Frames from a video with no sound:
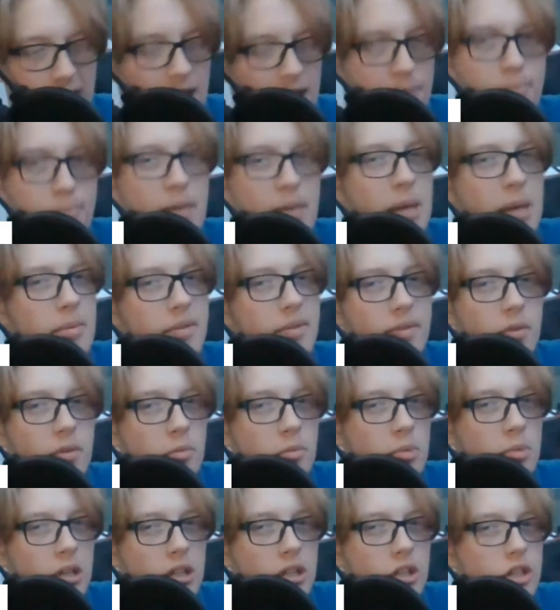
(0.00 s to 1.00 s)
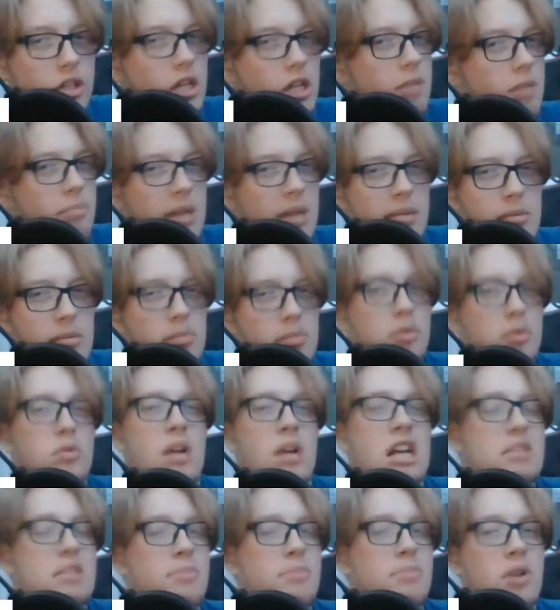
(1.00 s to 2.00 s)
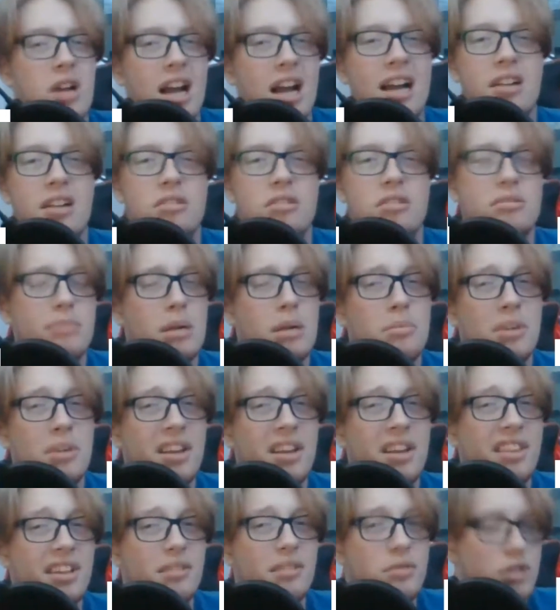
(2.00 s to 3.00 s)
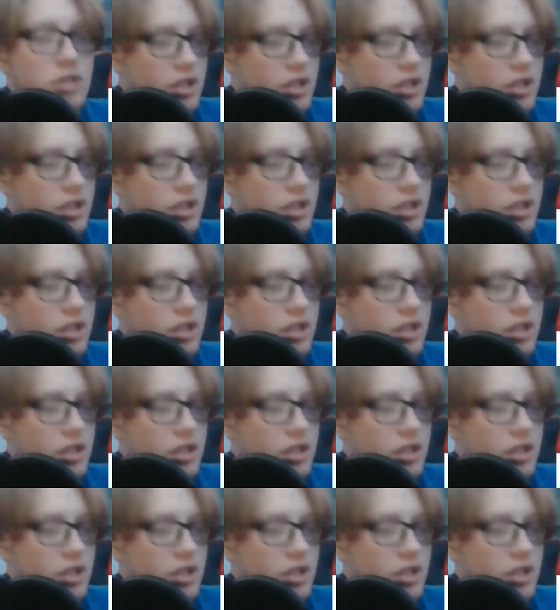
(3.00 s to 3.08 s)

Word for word: maybe fruit punch, and maybe blue raspberry. I don't remember. I think it was